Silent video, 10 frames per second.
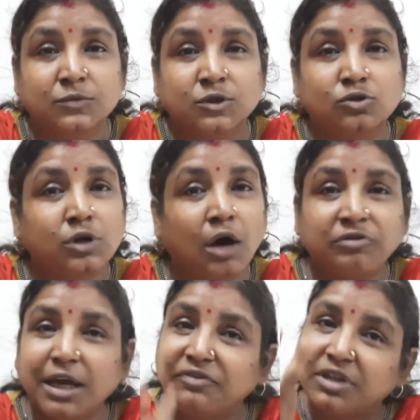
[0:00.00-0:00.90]
So now we
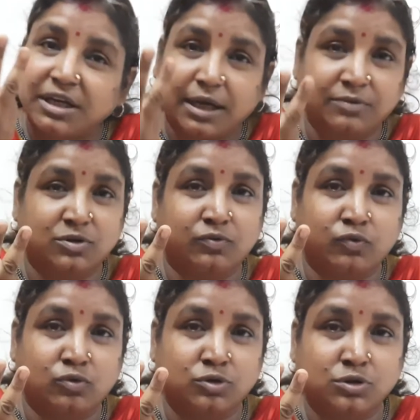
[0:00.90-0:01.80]
have three types of
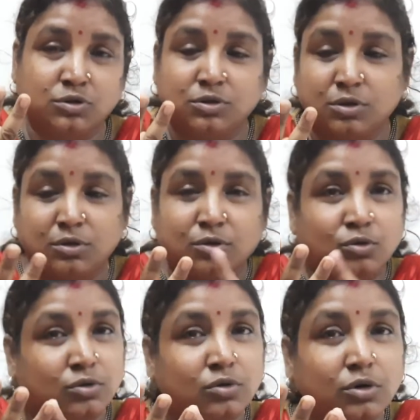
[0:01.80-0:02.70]
ghost:
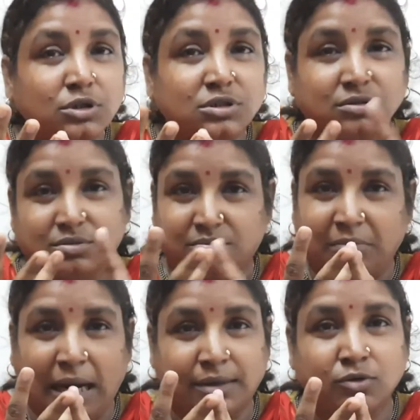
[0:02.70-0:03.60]
good ghost,
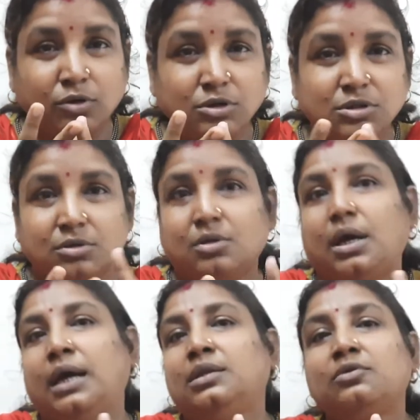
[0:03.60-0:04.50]
bad ghost,
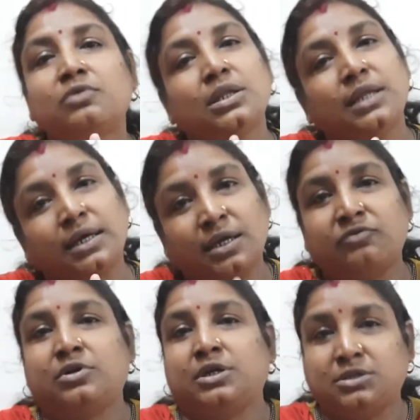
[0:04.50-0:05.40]
and the one that never
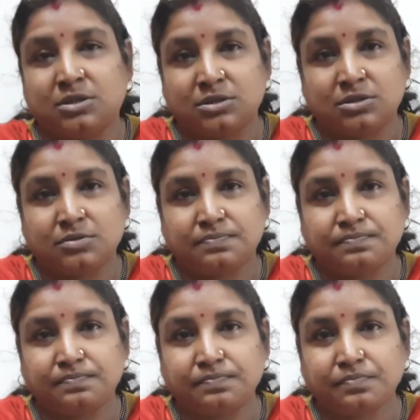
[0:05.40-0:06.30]
exists.
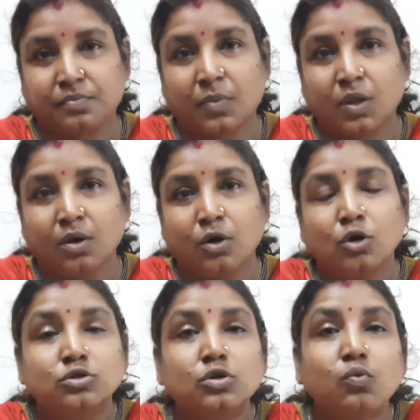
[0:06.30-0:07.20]

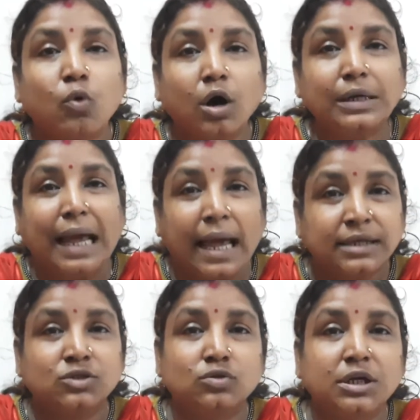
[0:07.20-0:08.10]
So, what
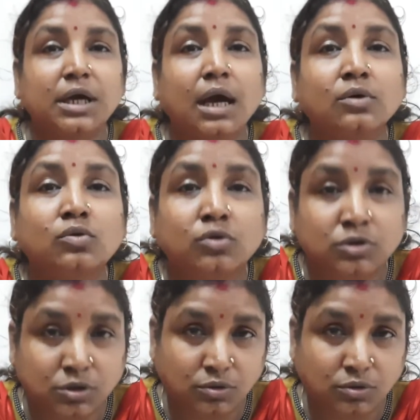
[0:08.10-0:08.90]
actually are ghosts?